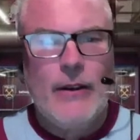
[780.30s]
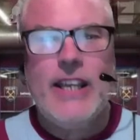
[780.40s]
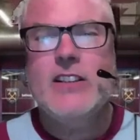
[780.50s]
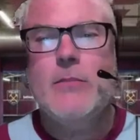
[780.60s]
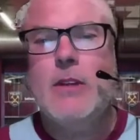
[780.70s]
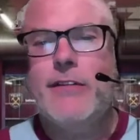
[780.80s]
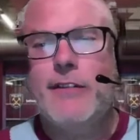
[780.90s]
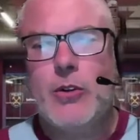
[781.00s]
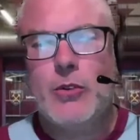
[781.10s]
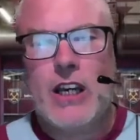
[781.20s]
he's a
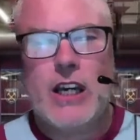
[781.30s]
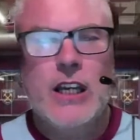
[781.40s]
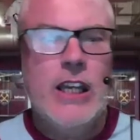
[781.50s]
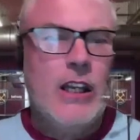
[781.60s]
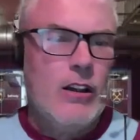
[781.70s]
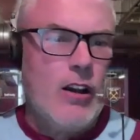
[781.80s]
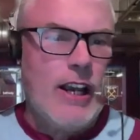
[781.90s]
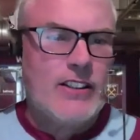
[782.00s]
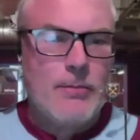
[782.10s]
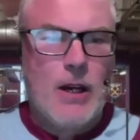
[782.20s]
midfielder,
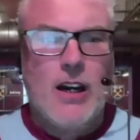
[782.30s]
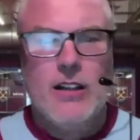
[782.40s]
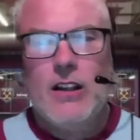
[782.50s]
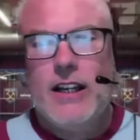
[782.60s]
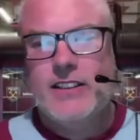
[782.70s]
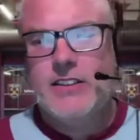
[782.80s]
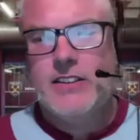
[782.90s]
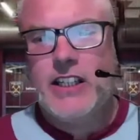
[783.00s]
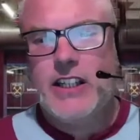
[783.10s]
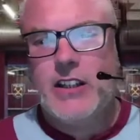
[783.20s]
likes a
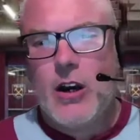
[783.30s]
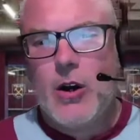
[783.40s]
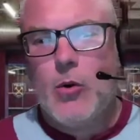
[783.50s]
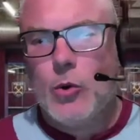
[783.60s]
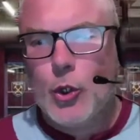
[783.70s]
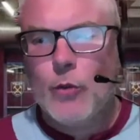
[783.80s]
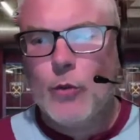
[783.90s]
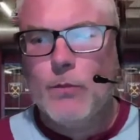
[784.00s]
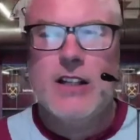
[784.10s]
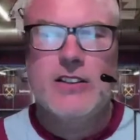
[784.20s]
dig at goal, good
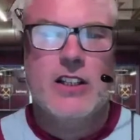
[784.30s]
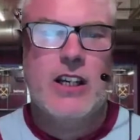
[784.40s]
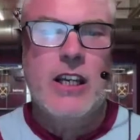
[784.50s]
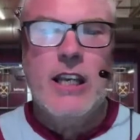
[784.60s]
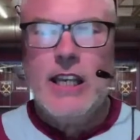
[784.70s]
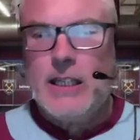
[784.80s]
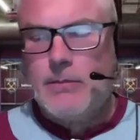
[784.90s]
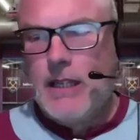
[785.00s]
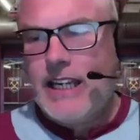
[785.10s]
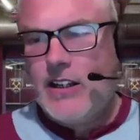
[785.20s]
passer. He's
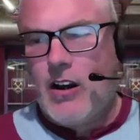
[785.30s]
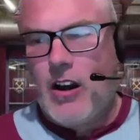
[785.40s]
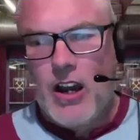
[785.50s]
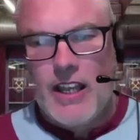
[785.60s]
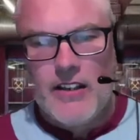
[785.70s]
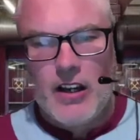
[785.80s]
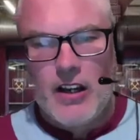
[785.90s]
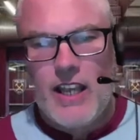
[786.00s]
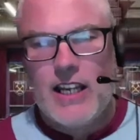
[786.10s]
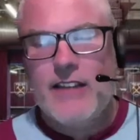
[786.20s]
played at a
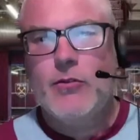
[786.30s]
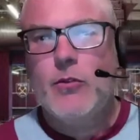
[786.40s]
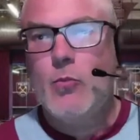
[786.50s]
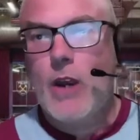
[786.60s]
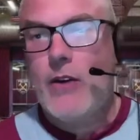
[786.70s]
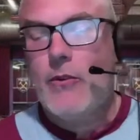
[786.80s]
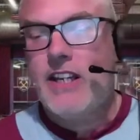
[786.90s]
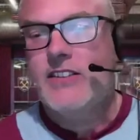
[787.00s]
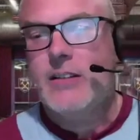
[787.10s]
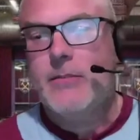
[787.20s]
higher level than where he
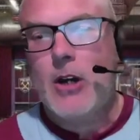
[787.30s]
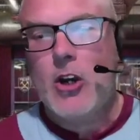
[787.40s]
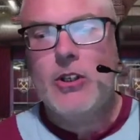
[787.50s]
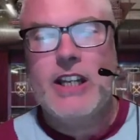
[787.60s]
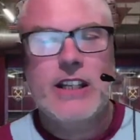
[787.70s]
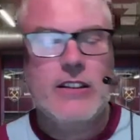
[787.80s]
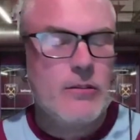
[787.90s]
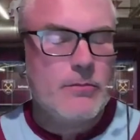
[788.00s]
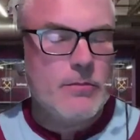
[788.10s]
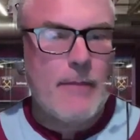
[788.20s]
is at the moment,
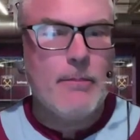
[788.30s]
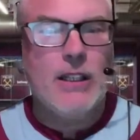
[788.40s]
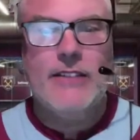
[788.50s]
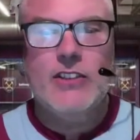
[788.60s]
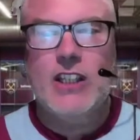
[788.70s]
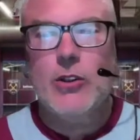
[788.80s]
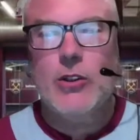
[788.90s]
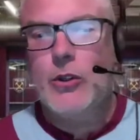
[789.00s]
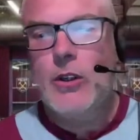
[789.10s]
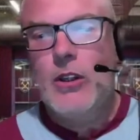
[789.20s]
and Kent believes he
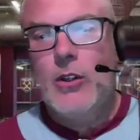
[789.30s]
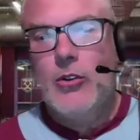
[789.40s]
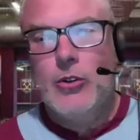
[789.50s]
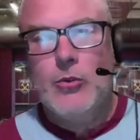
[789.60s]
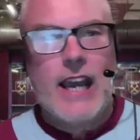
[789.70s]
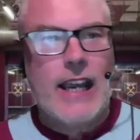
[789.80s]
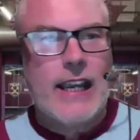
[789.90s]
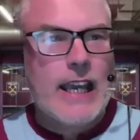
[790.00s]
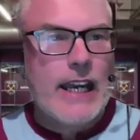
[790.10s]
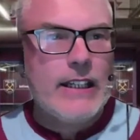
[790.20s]
could do that
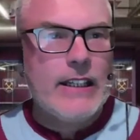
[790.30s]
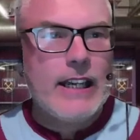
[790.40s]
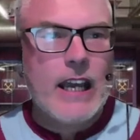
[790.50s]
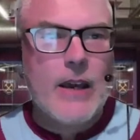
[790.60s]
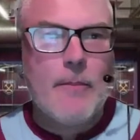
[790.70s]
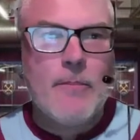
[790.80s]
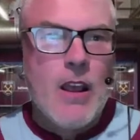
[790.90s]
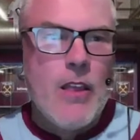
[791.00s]
again.